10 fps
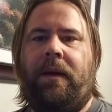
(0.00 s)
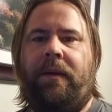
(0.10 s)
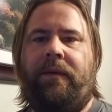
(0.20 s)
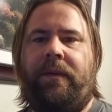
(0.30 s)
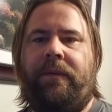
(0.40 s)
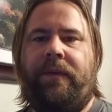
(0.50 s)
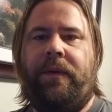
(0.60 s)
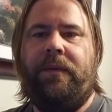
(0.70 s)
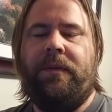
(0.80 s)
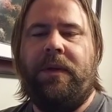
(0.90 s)
Evening,
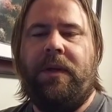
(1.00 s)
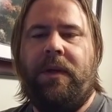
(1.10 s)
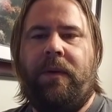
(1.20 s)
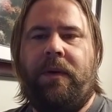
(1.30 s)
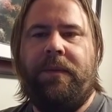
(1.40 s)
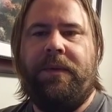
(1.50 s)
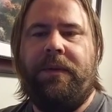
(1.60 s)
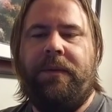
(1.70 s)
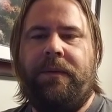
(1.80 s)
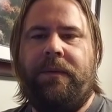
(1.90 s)
folks. Welcome
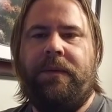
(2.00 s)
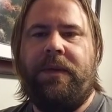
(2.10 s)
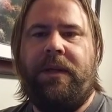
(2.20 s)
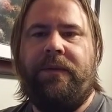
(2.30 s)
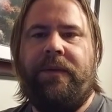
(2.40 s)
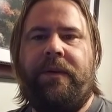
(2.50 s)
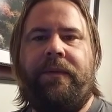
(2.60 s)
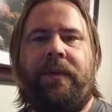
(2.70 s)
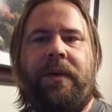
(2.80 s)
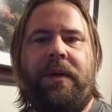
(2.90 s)
to Science Freedom
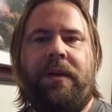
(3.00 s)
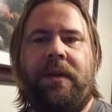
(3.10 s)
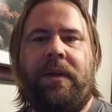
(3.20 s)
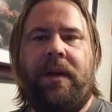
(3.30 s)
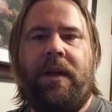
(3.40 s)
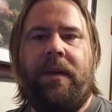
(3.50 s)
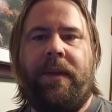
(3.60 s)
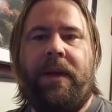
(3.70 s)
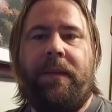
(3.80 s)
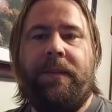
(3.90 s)
Florida.
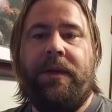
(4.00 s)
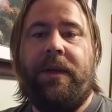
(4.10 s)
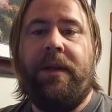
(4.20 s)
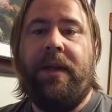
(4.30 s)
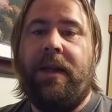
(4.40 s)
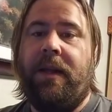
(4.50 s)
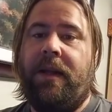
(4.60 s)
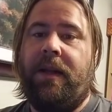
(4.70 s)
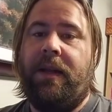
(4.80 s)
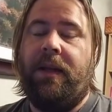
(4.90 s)
My name is Ernie.
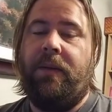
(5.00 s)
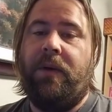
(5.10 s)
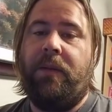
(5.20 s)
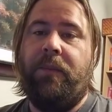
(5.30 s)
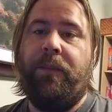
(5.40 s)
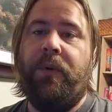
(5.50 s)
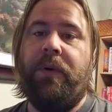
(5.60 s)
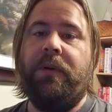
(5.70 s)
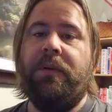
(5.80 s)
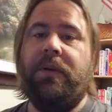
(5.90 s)
Welcome
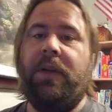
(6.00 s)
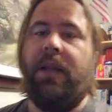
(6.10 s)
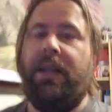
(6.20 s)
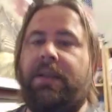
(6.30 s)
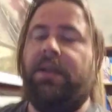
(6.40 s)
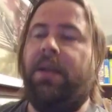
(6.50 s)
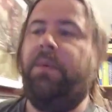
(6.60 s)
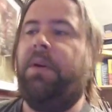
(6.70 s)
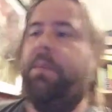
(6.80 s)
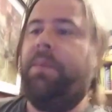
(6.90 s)
aboard. Tonight
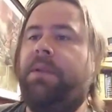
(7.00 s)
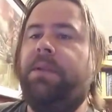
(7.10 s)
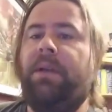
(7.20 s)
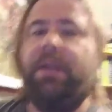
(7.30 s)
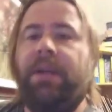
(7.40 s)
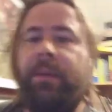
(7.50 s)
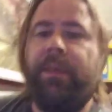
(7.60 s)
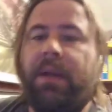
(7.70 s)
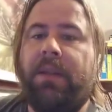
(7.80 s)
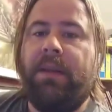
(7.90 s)
we're going to be talking
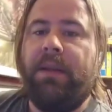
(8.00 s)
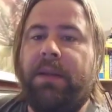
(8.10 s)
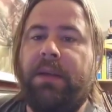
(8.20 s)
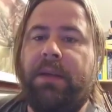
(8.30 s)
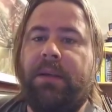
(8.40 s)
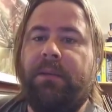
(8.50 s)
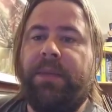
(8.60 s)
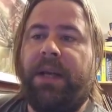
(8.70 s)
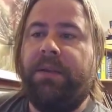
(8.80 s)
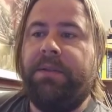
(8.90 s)
about the
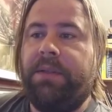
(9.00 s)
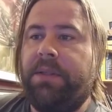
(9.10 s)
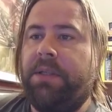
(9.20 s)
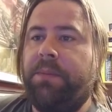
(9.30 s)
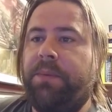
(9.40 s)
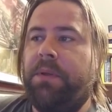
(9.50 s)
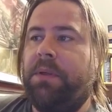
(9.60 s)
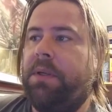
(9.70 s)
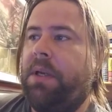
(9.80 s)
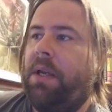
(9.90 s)
biology
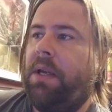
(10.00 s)
textbook.